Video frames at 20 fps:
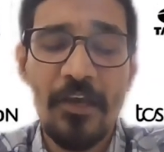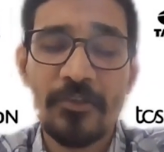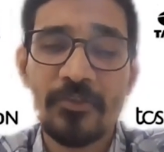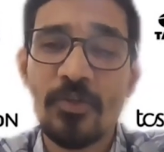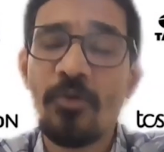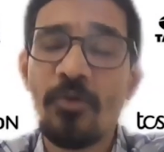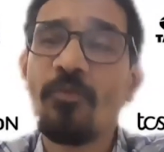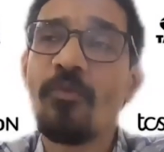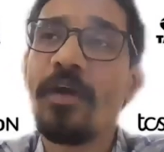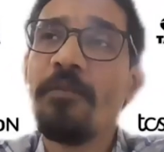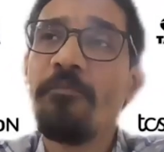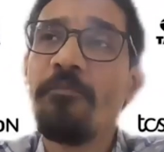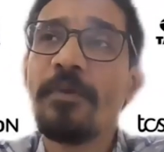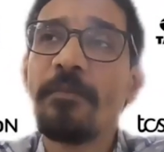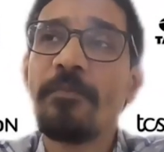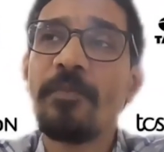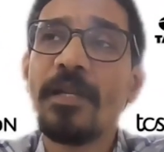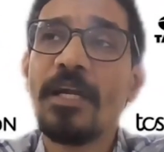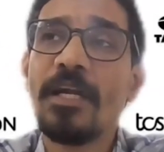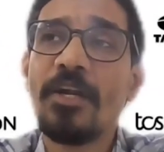So when
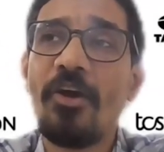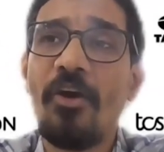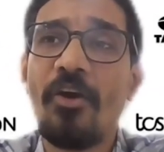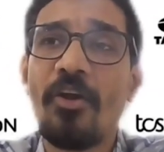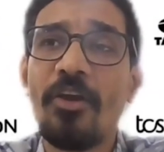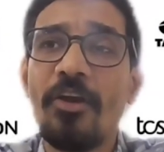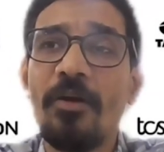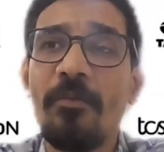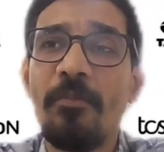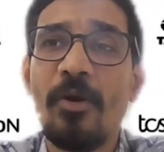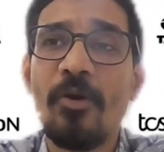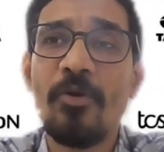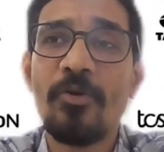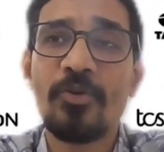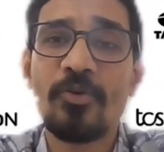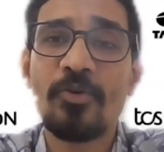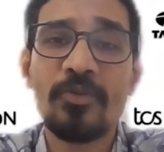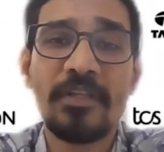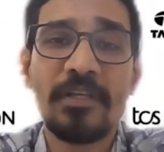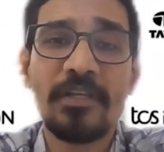people are talking
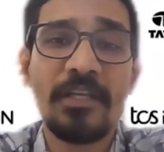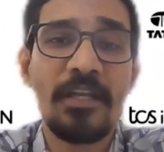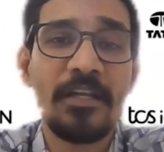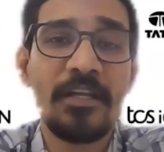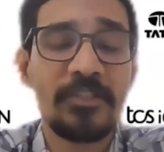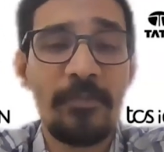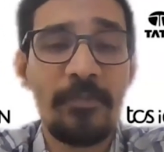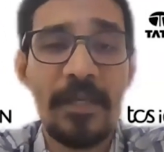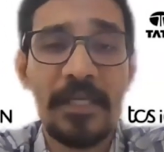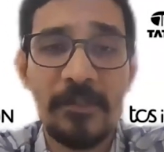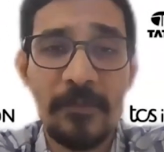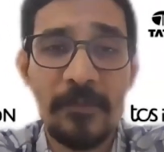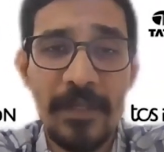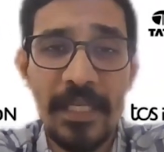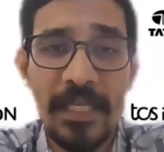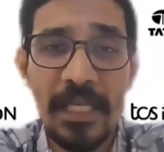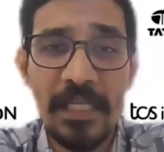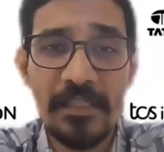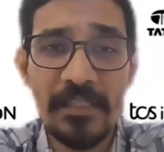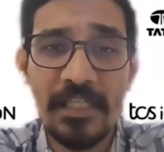about 2 3 years of
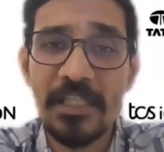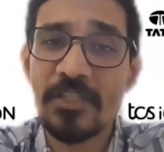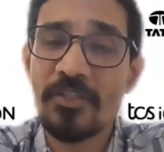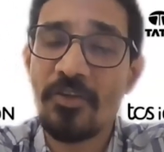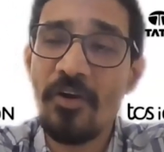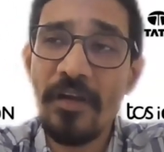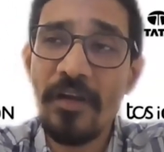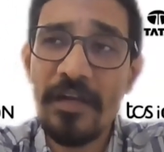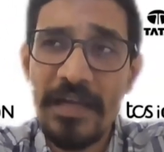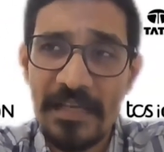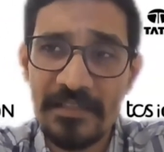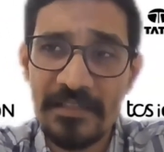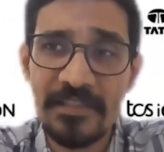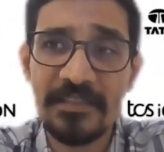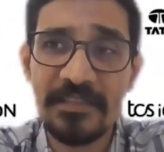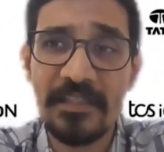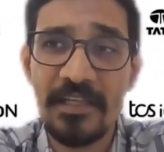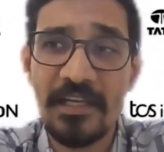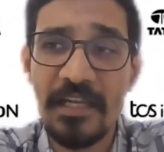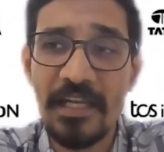experience, it is not
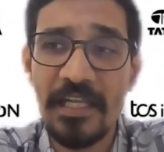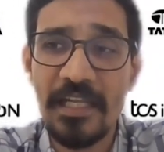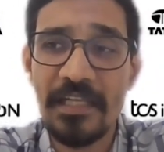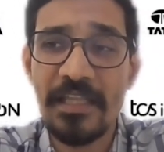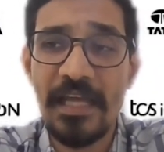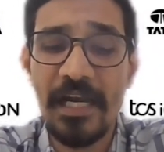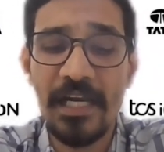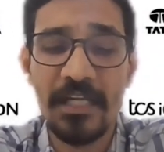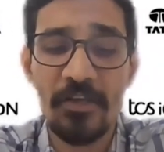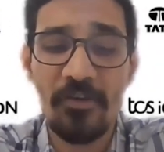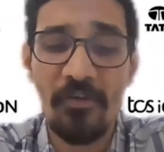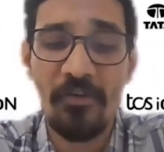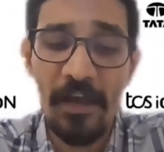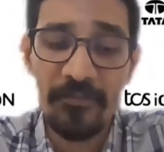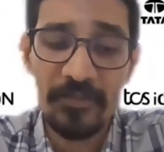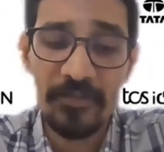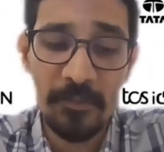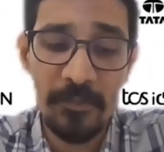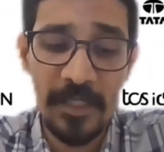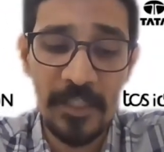necessarily that you
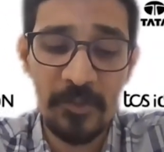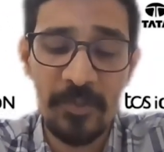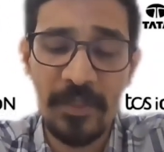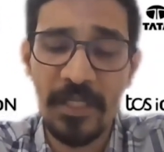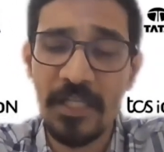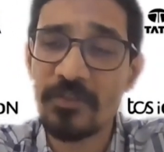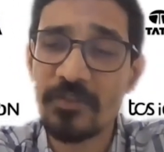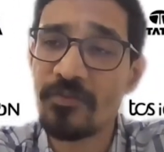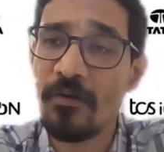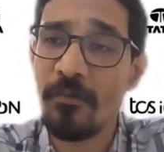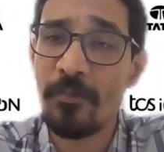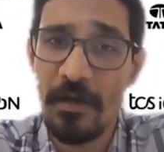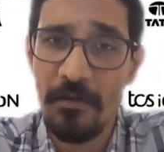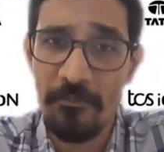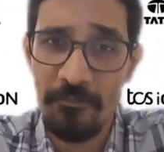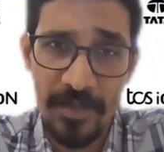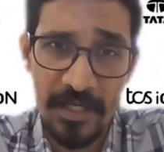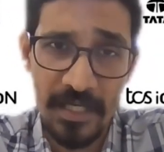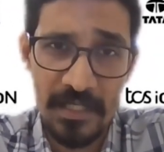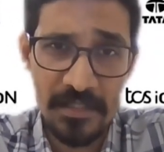have some experience from
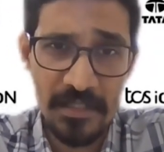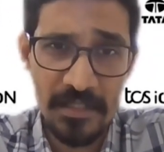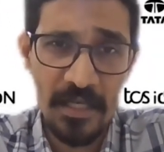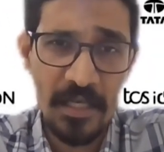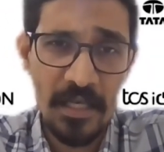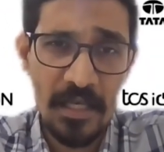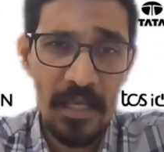companies.